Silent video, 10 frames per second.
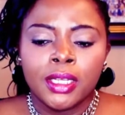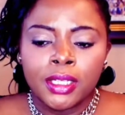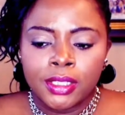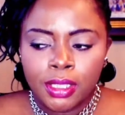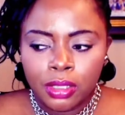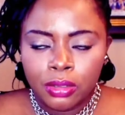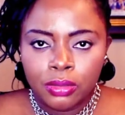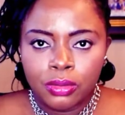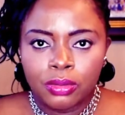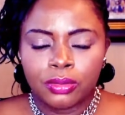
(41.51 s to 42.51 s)

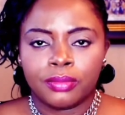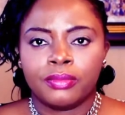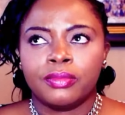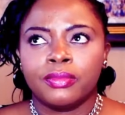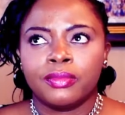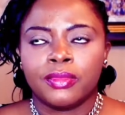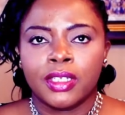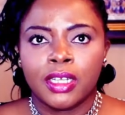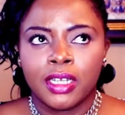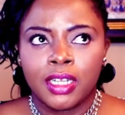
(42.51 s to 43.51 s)
So
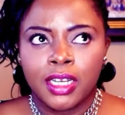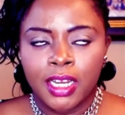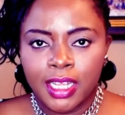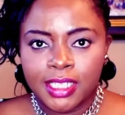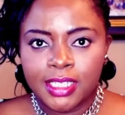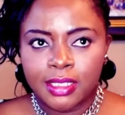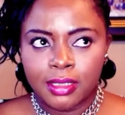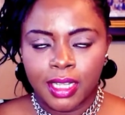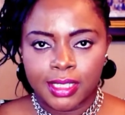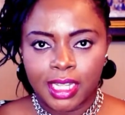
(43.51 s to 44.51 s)

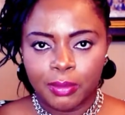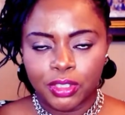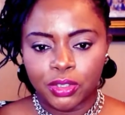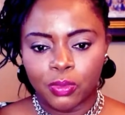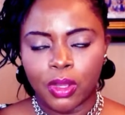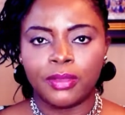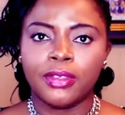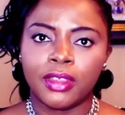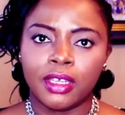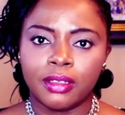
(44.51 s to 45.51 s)
let's establish one
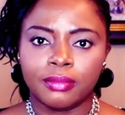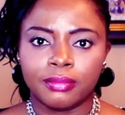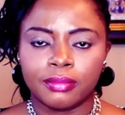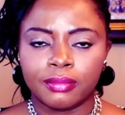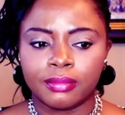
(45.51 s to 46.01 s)
thing: